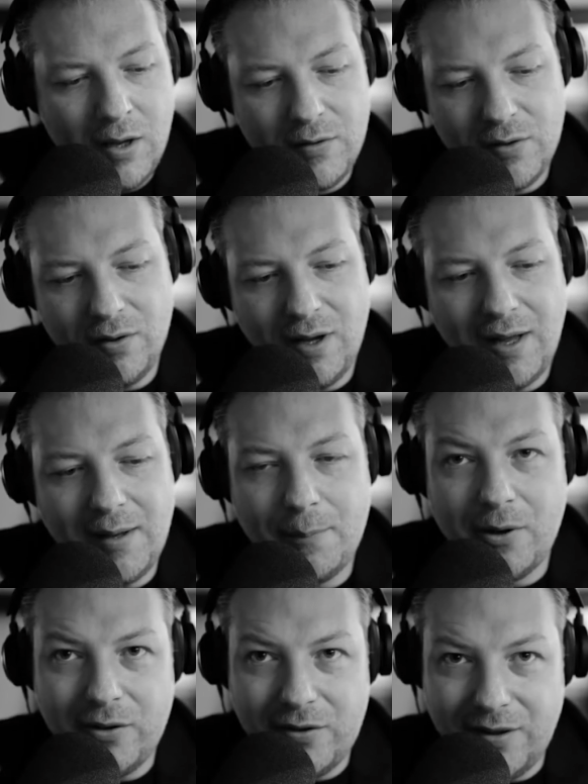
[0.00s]
So I
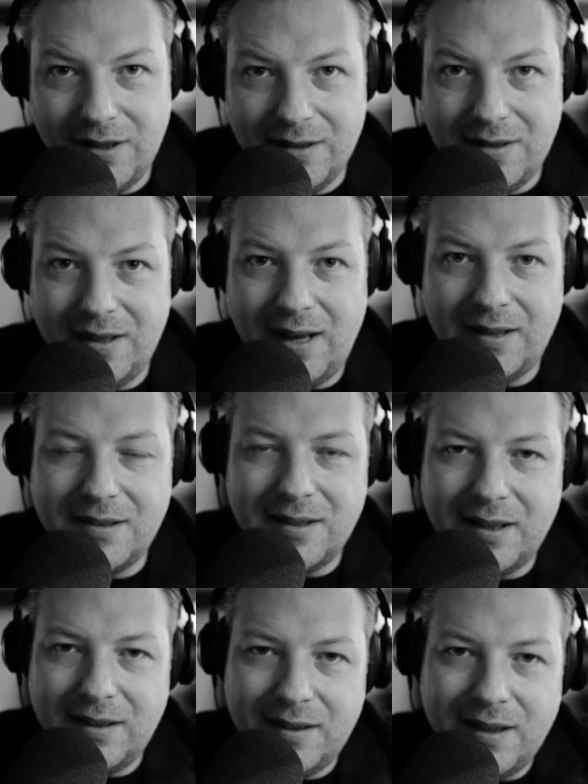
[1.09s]
approach this
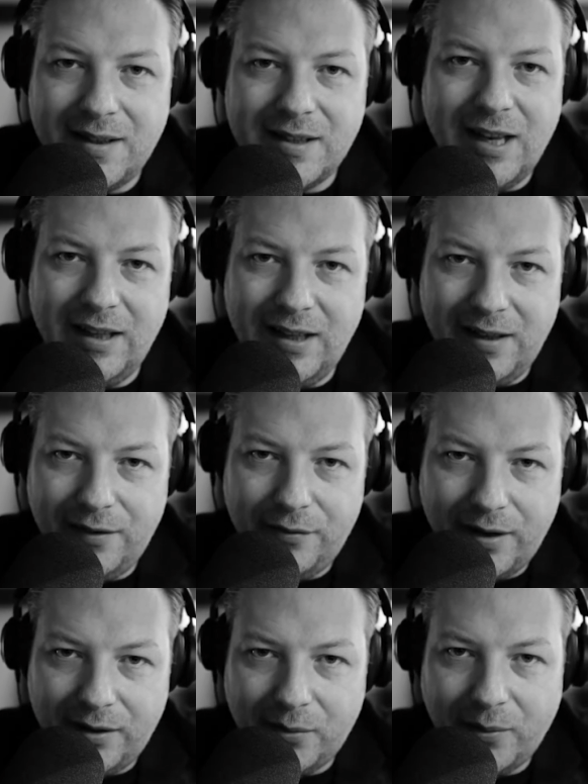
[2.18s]
exercise in a slightly
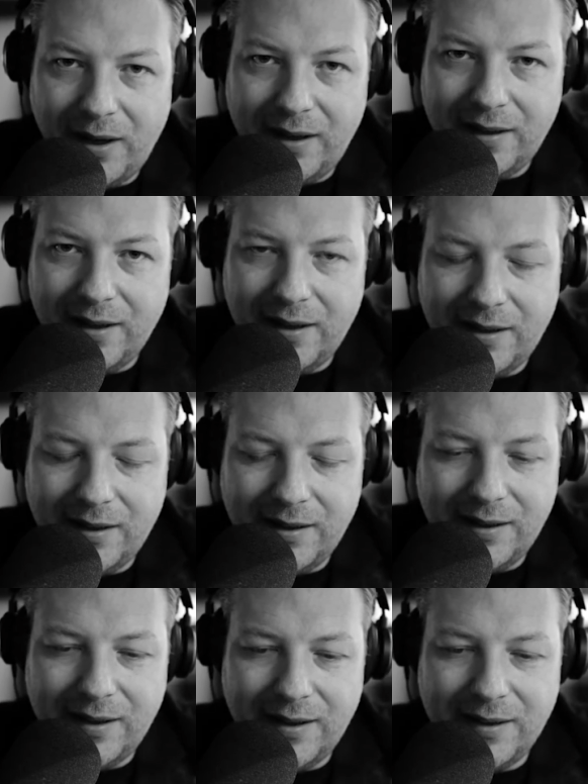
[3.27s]
different way
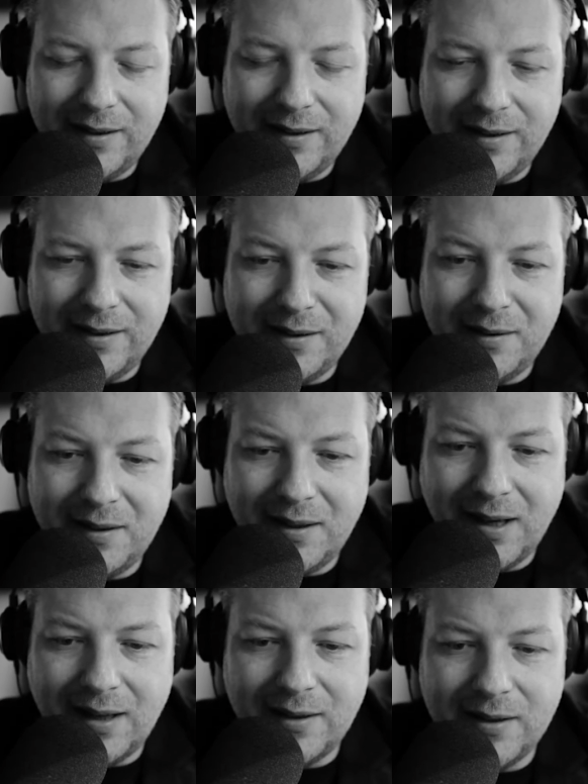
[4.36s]
than
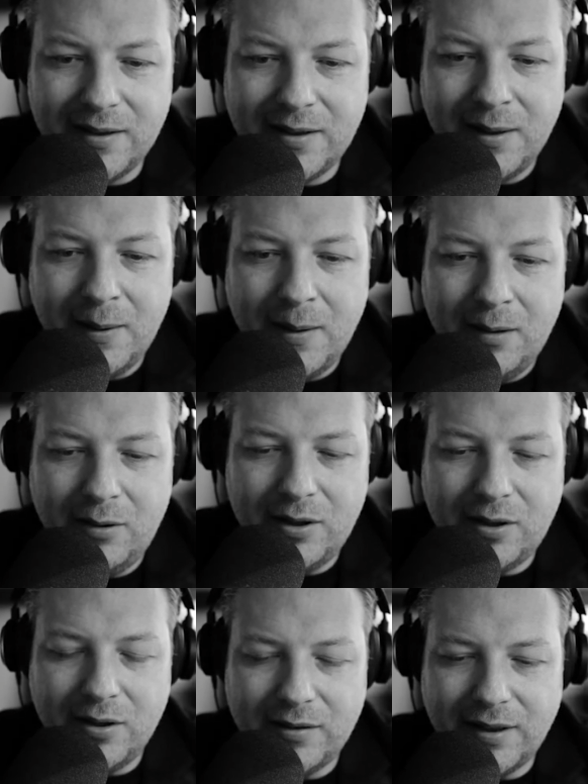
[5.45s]
others,
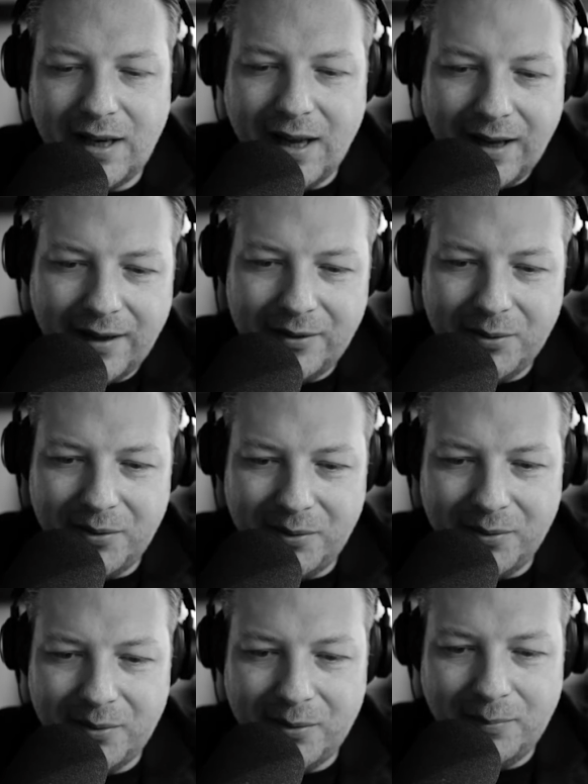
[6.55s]
because I like
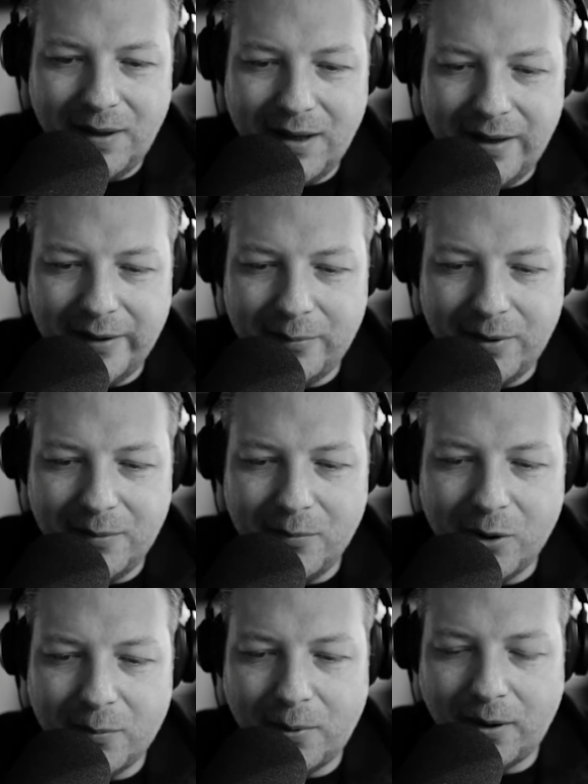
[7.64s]
to be a little bit
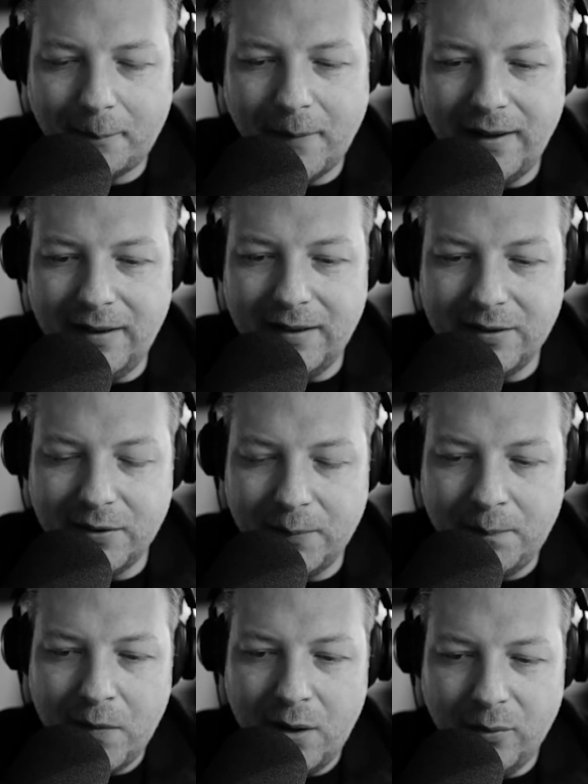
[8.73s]
more pragmatic. So
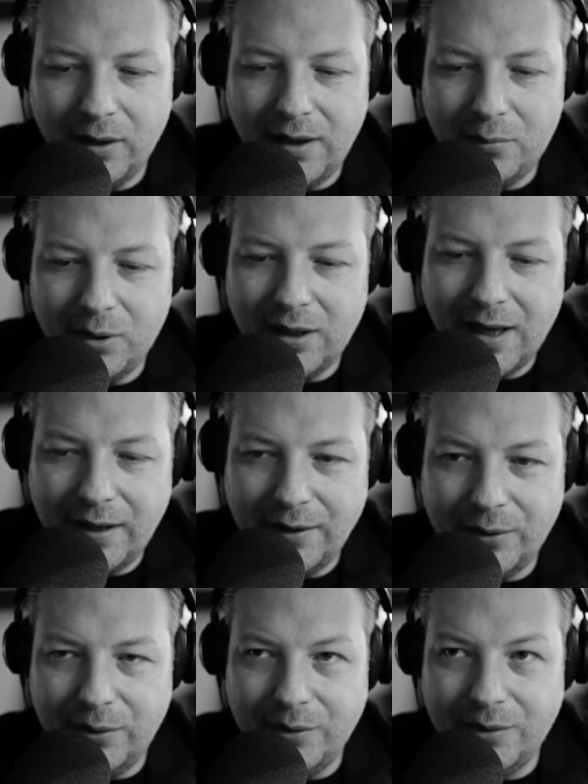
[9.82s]
what I would like
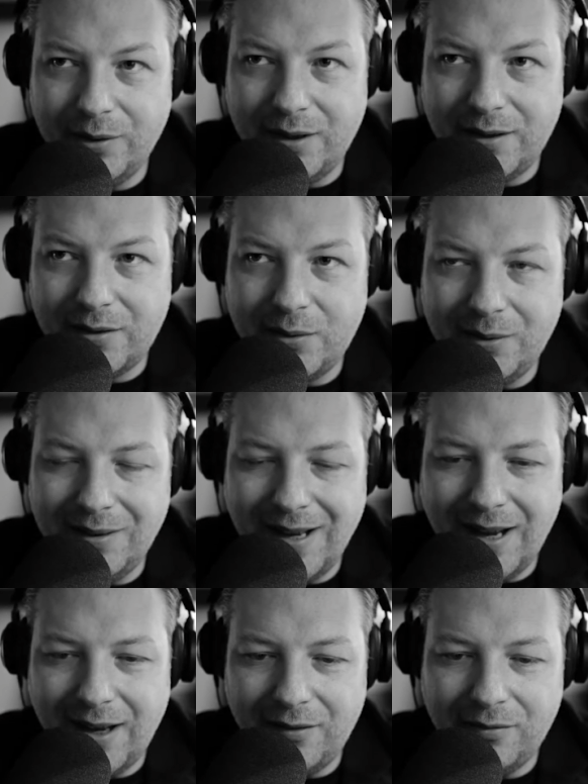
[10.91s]
to do is to
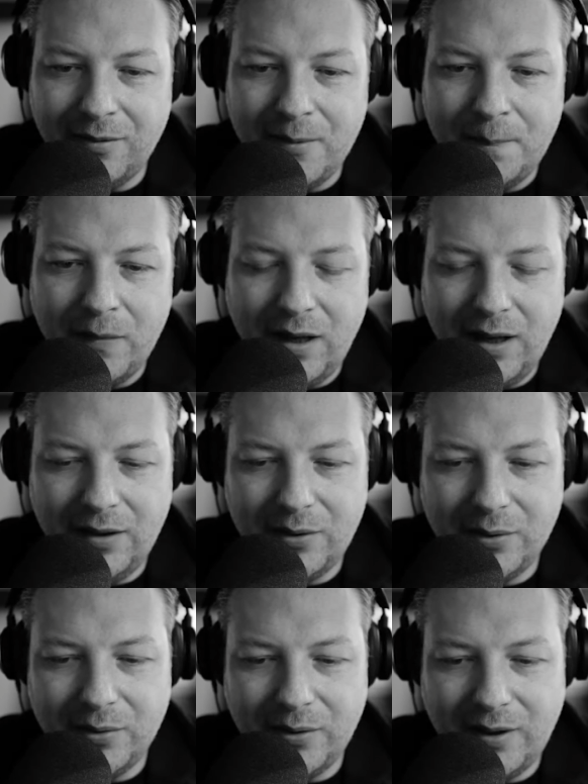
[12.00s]
dive
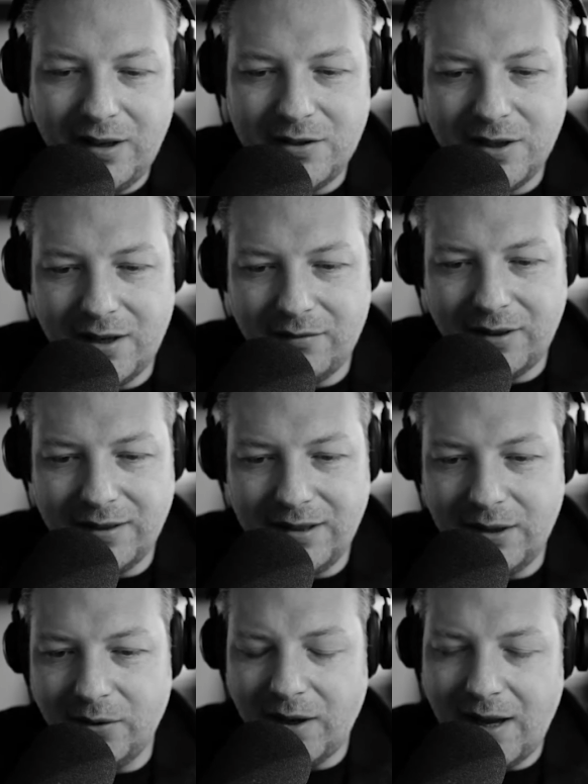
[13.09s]
into each and every
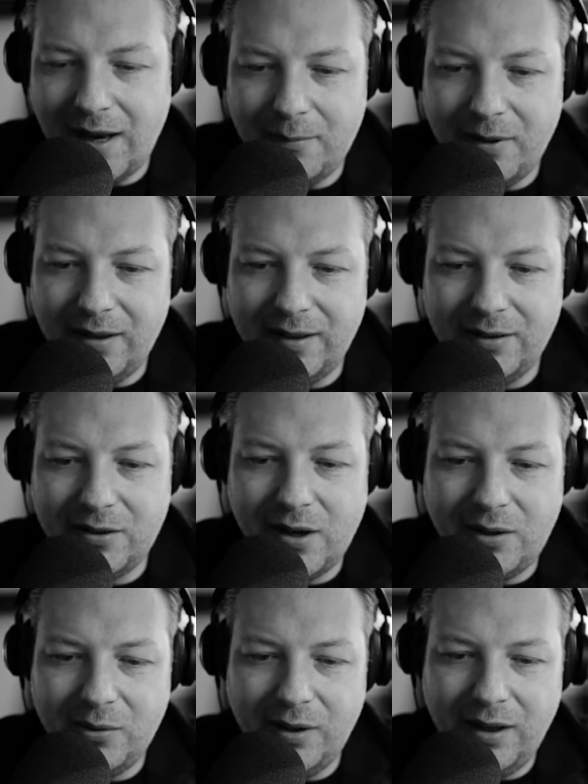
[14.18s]
single element and
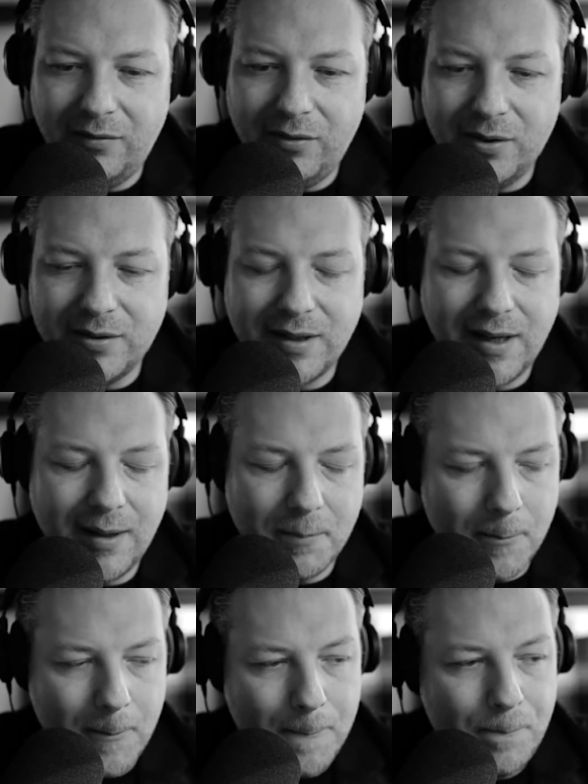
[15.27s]
try to give you
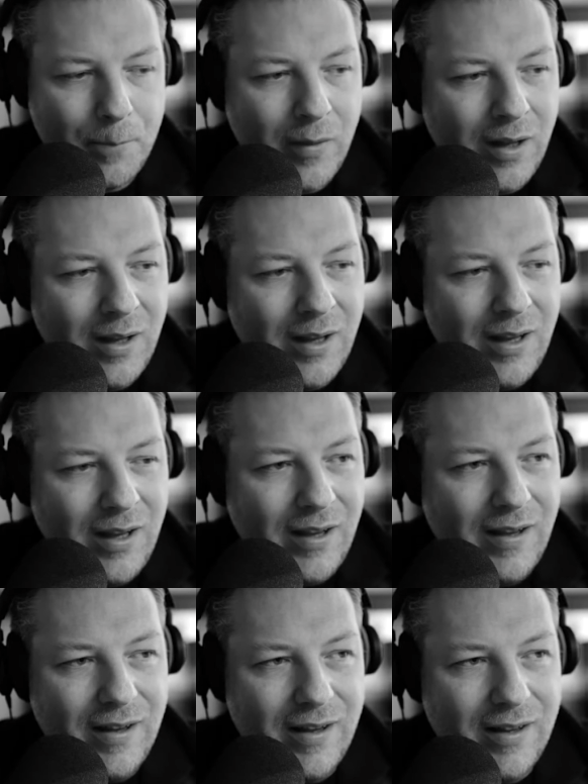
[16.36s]
some
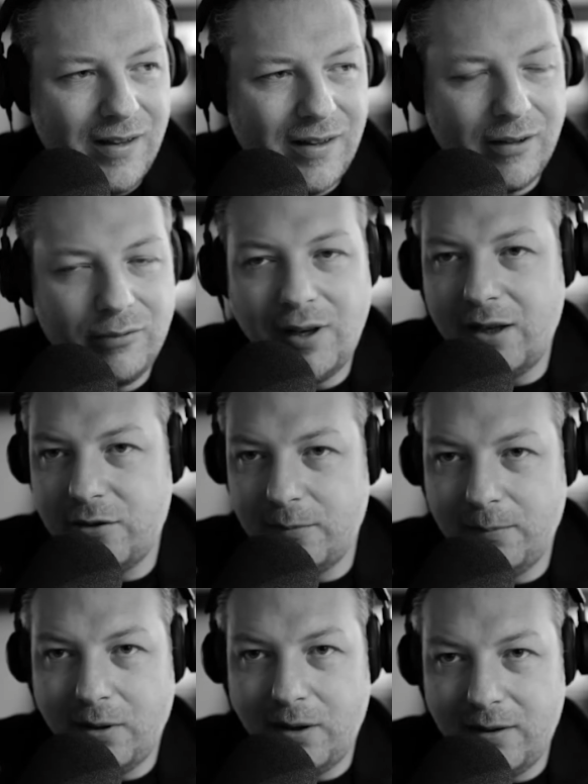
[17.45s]
reflection
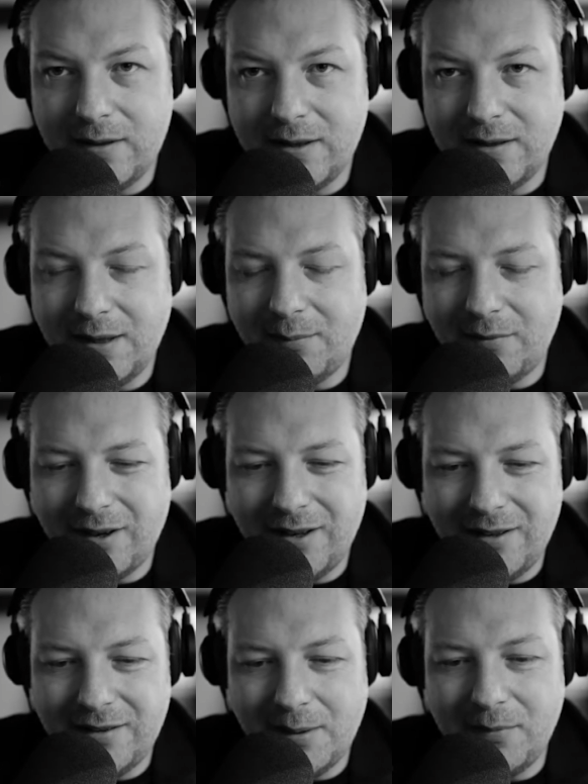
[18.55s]
points,
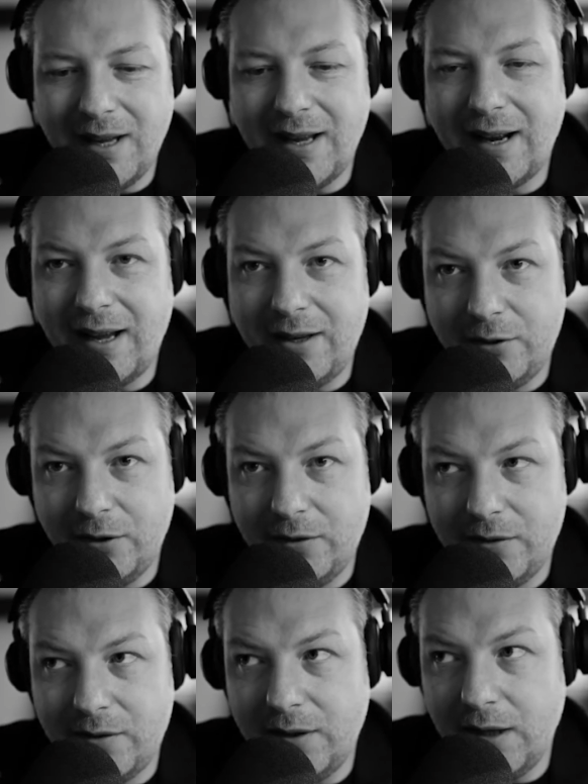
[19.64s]
some
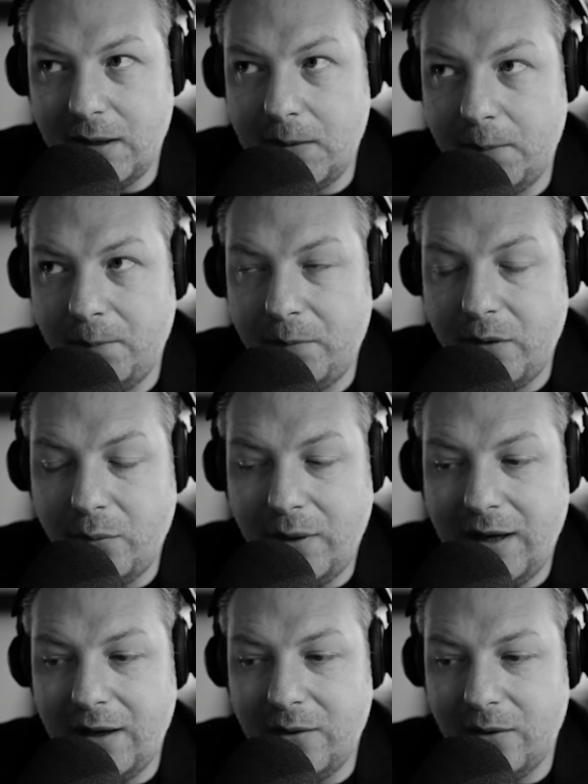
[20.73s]
directions that we
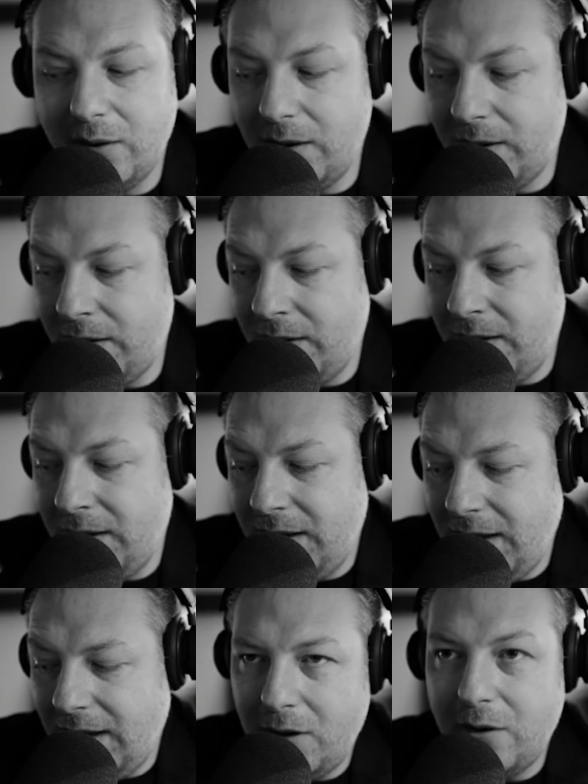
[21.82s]
can all
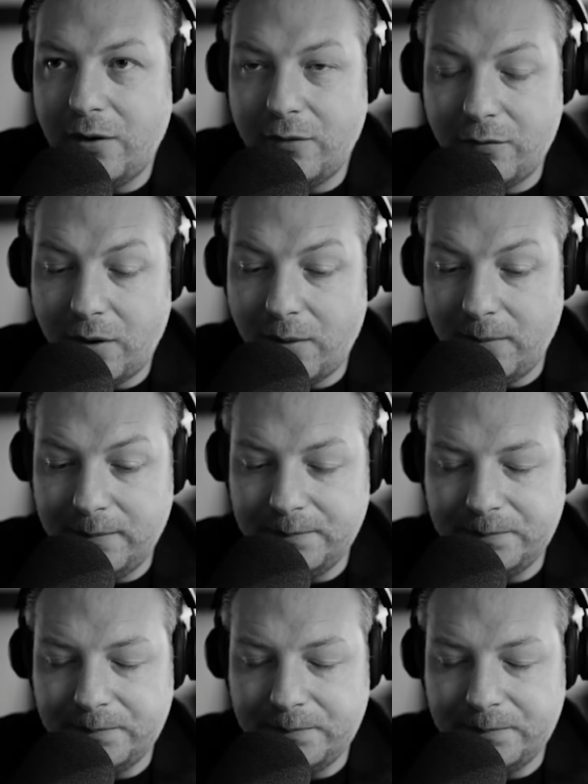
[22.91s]
learn from.